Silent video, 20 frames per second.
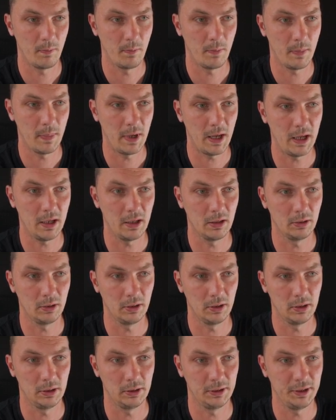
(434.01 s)

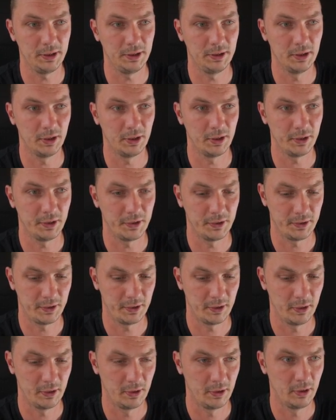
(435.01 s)
male leaders?